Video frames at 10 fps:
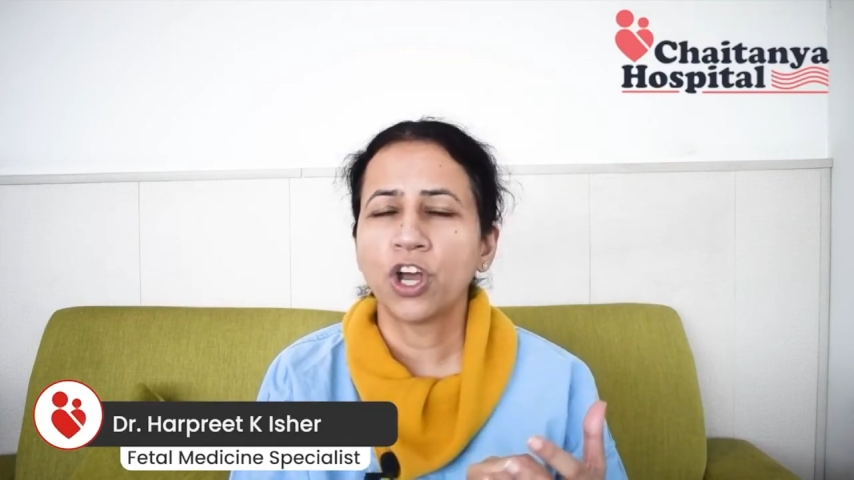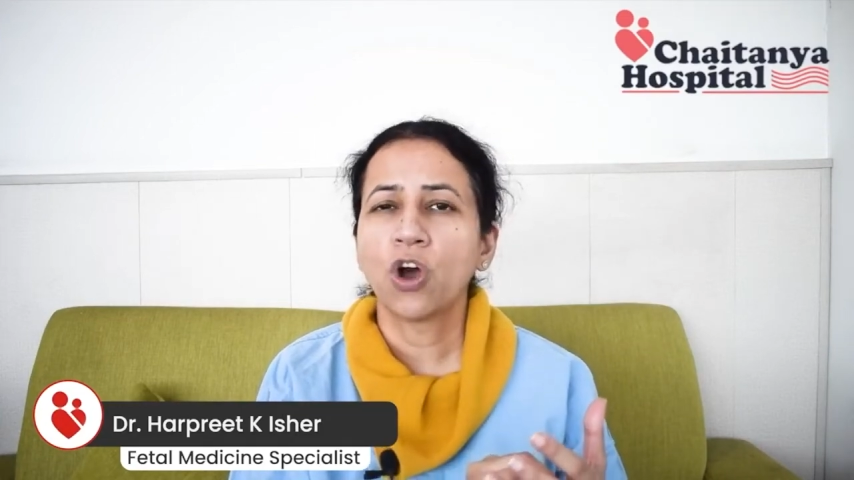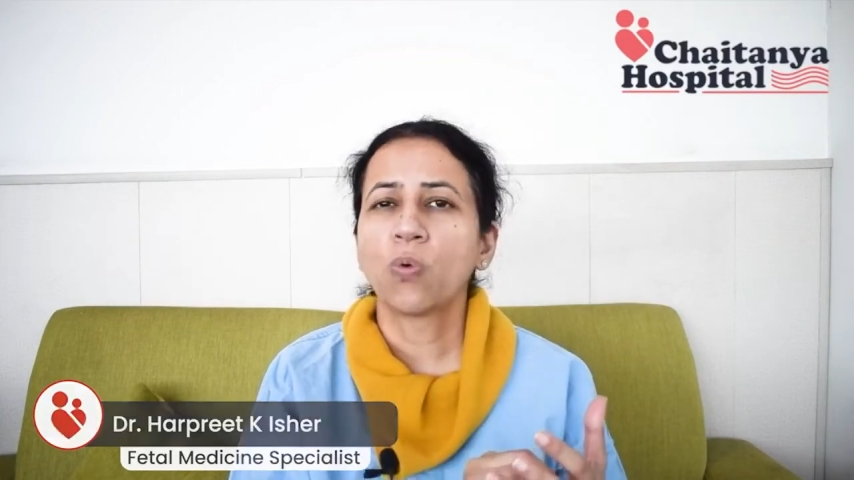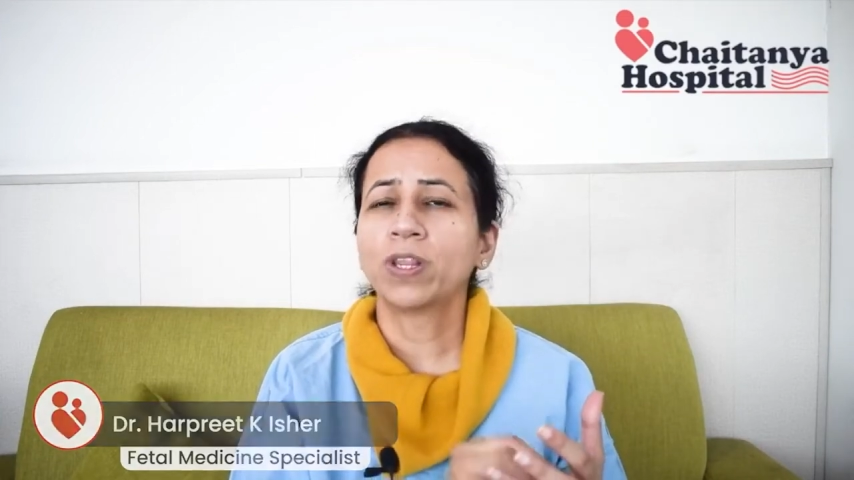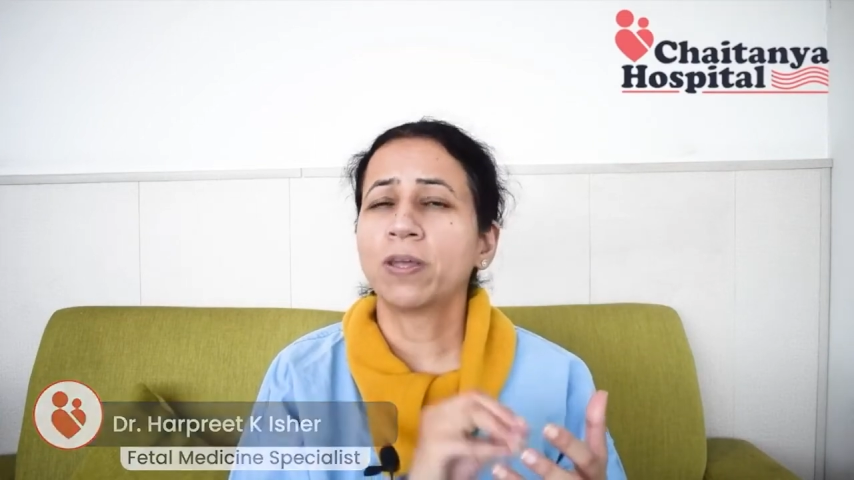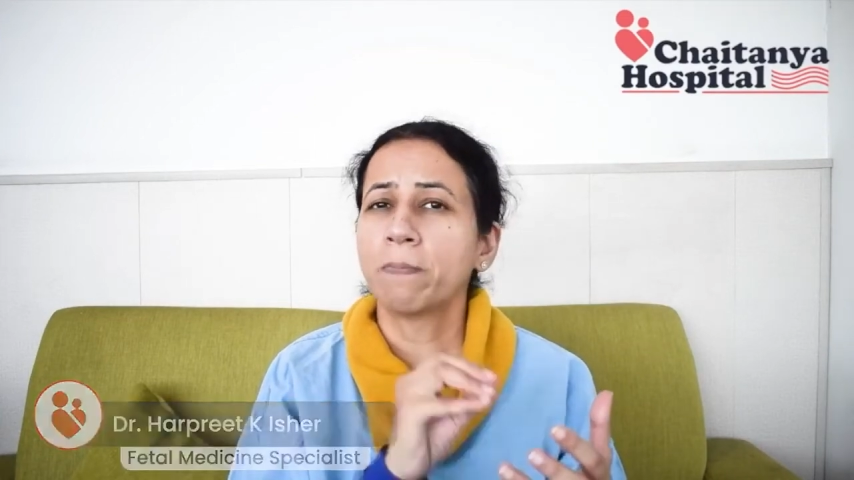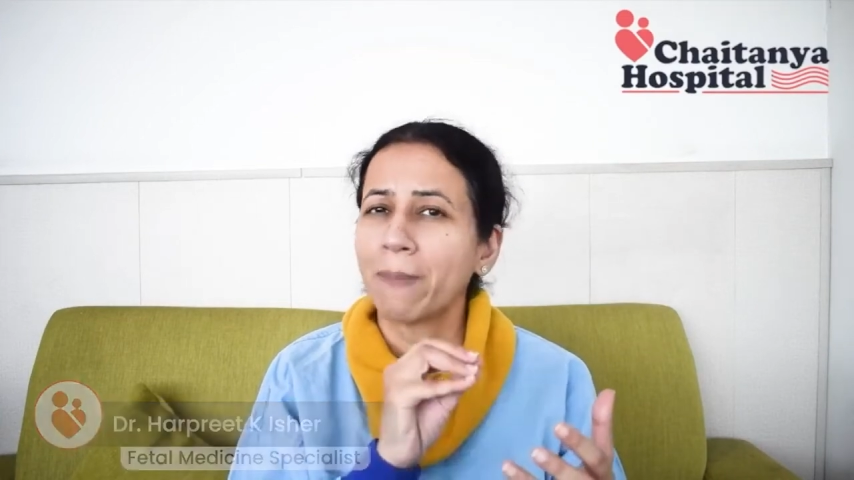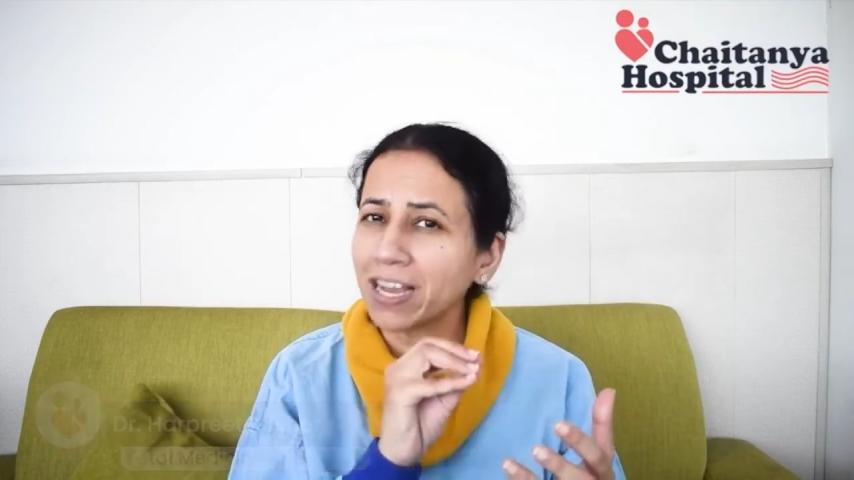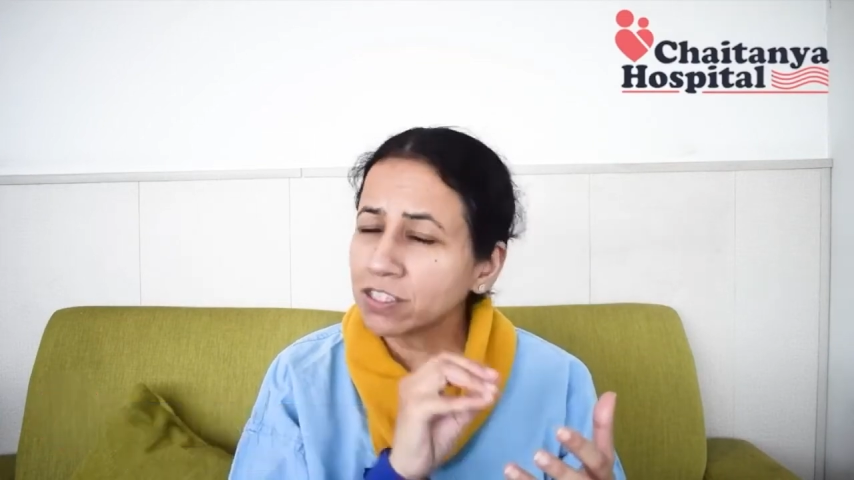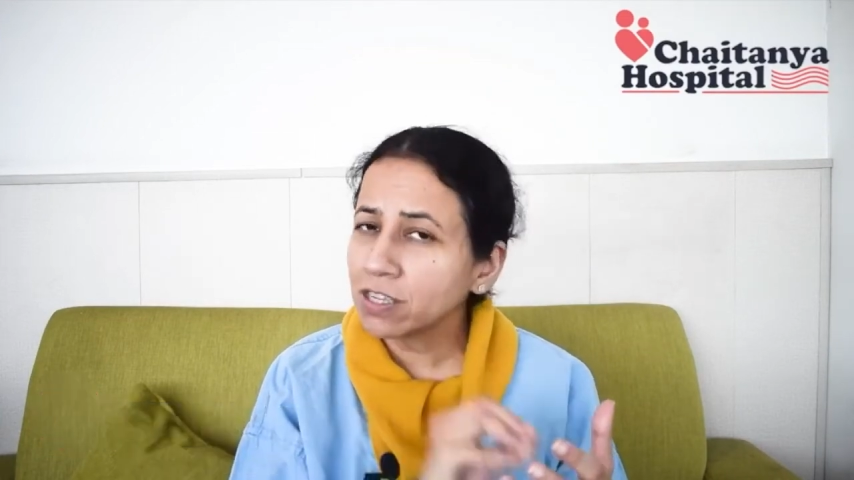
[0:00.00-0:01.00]
with the
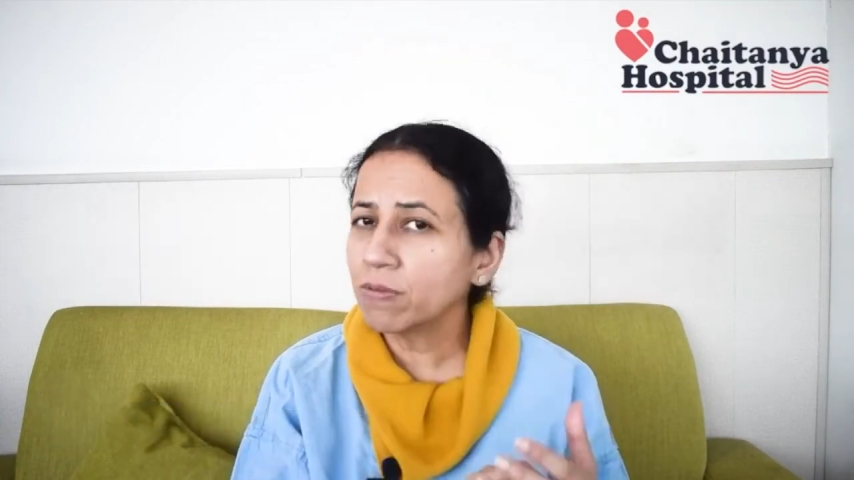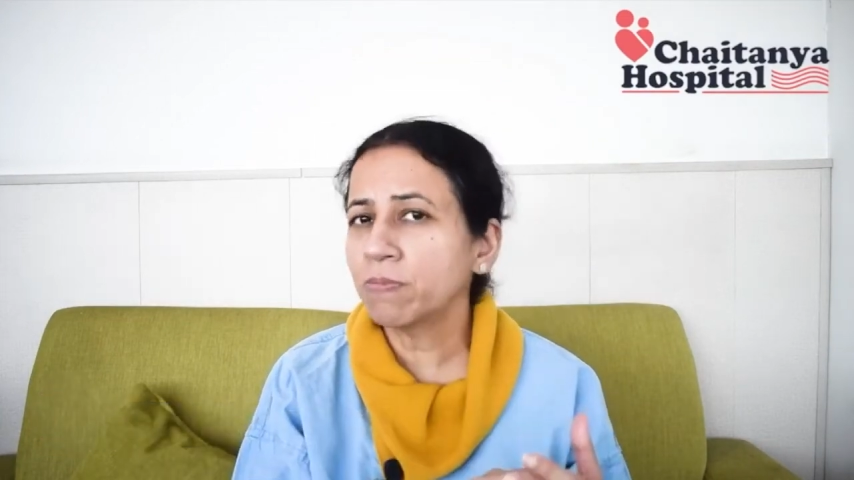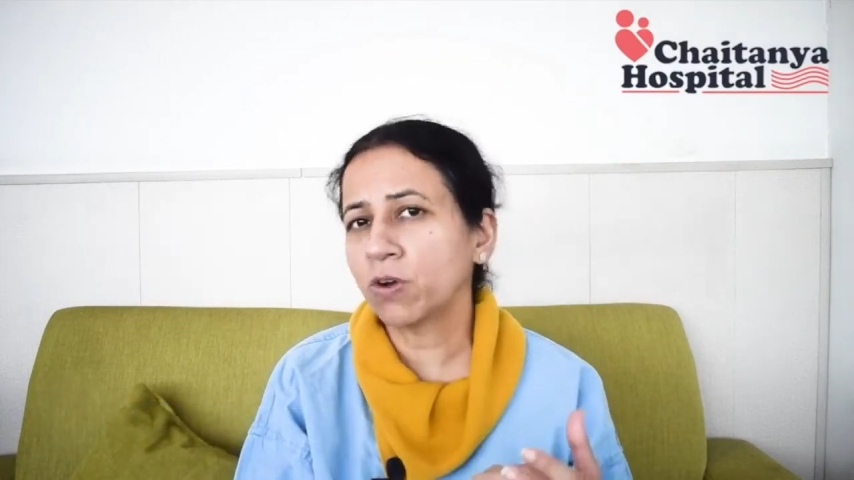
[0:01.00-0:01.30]
maximum